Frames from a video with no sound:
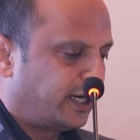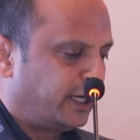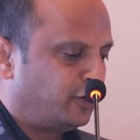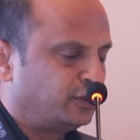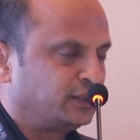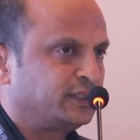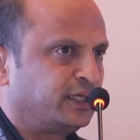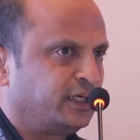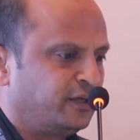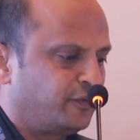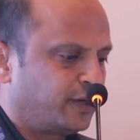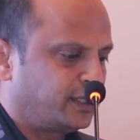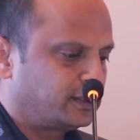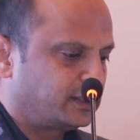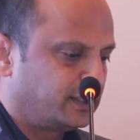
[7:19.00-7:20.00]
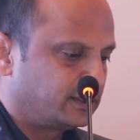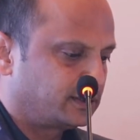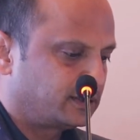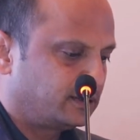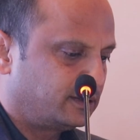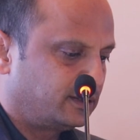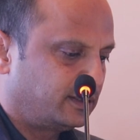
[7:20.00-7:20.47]
And to incentivize
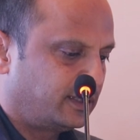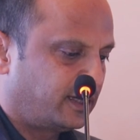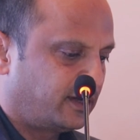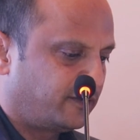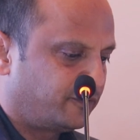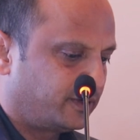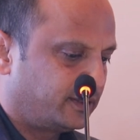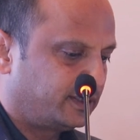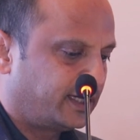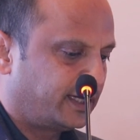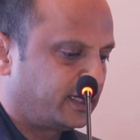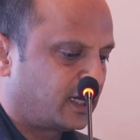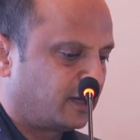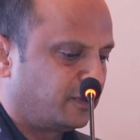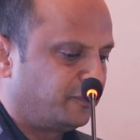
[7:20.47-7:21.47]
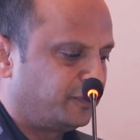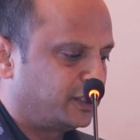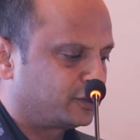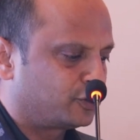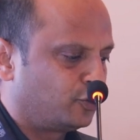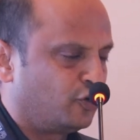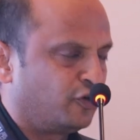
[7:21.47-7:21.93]
this, they had come up
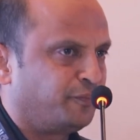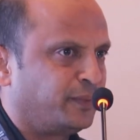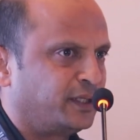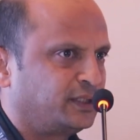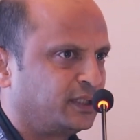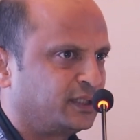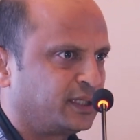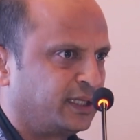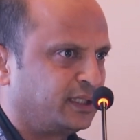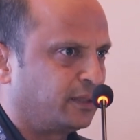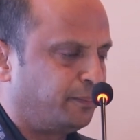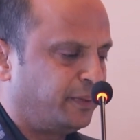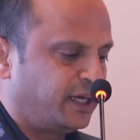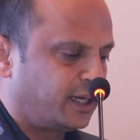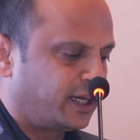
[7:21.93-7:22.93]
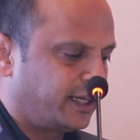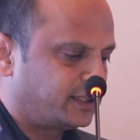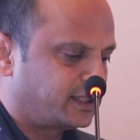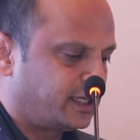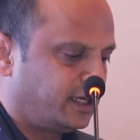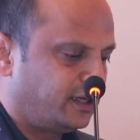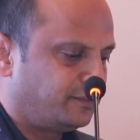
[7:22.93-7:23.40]
with a slew of measures like the PLI
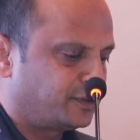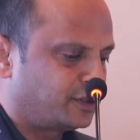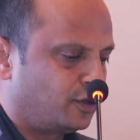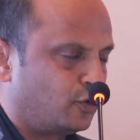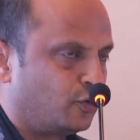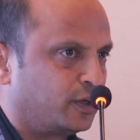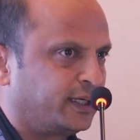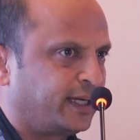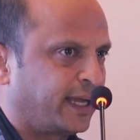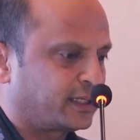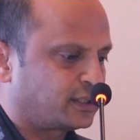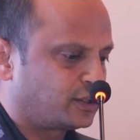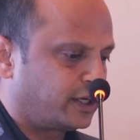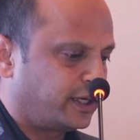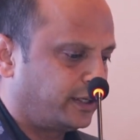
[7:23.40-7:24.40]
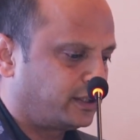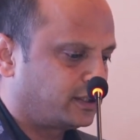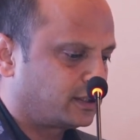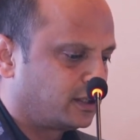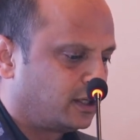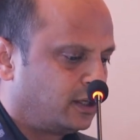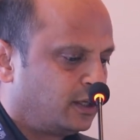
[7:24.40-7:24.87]
schemes, lower tax
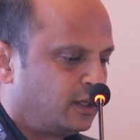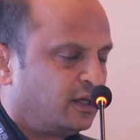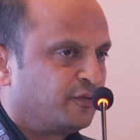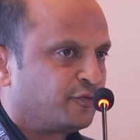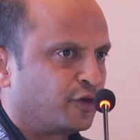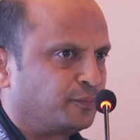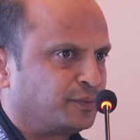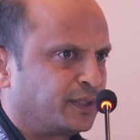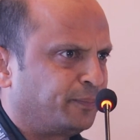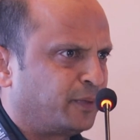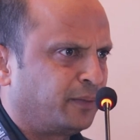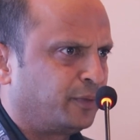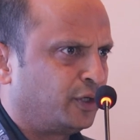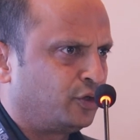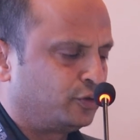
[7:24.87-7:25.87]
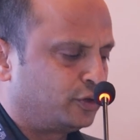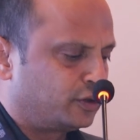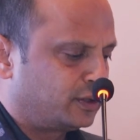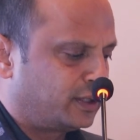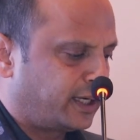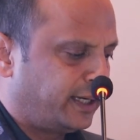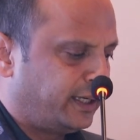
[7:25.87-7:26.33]
rates from September
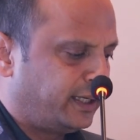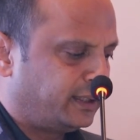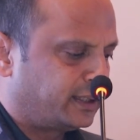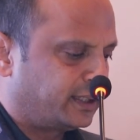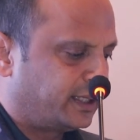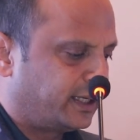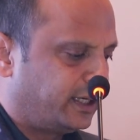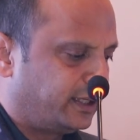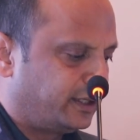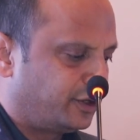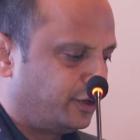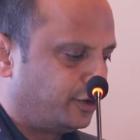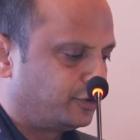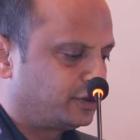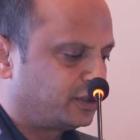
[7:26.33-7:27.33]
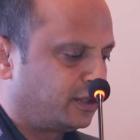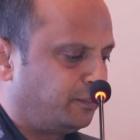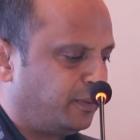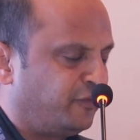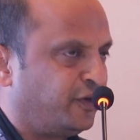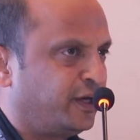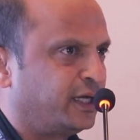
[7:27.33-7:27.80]
2019 that they had introduced,
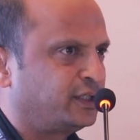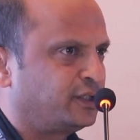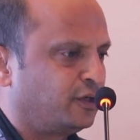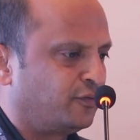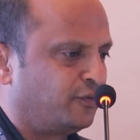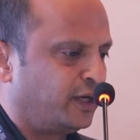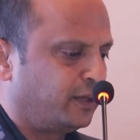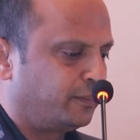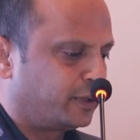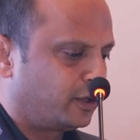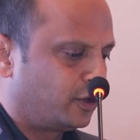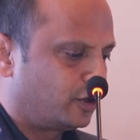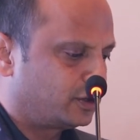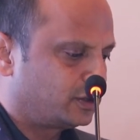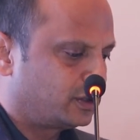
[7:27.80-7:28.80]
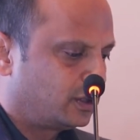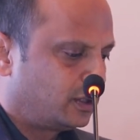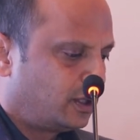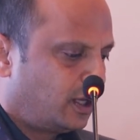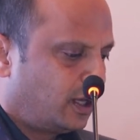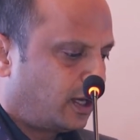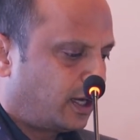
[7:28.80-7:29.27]
simplification of labor laws,
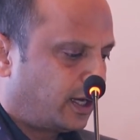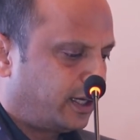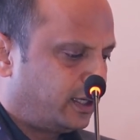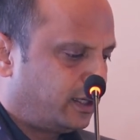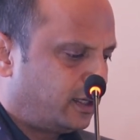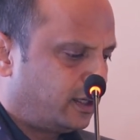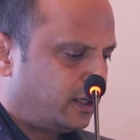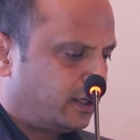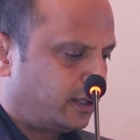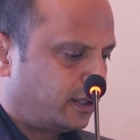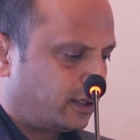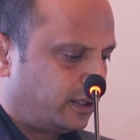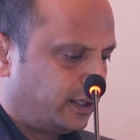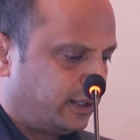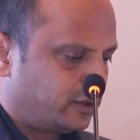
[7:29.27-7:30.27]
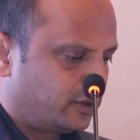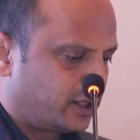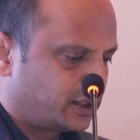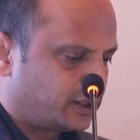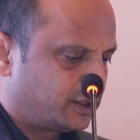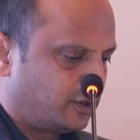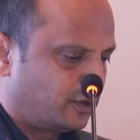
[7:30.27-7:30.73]
and
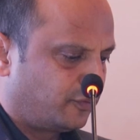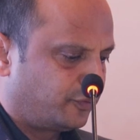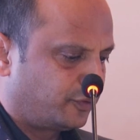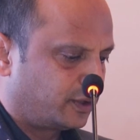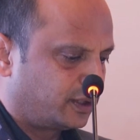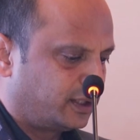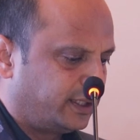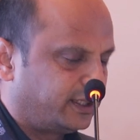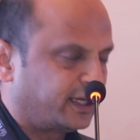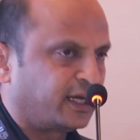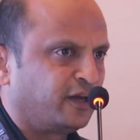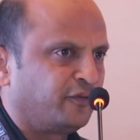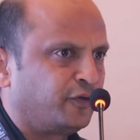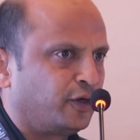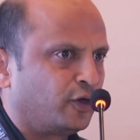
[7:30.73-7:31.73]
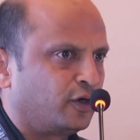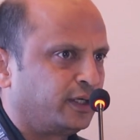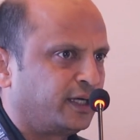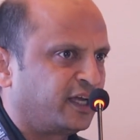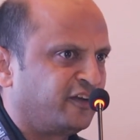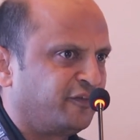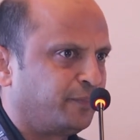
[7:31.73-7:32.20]
introduction of the tariff and
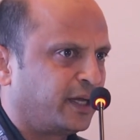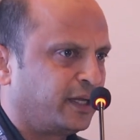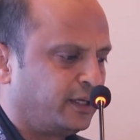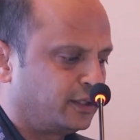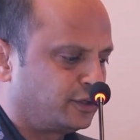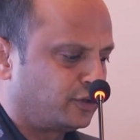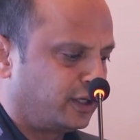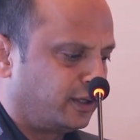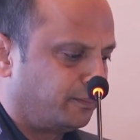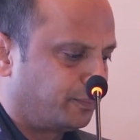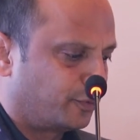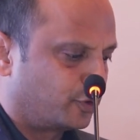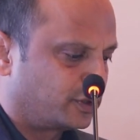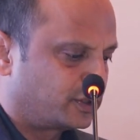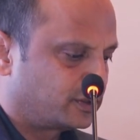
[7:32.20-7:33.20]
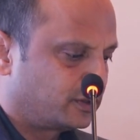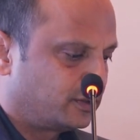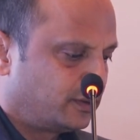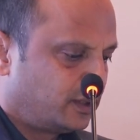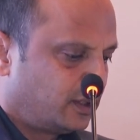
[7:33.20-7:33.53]
non-tariff barriers on imports.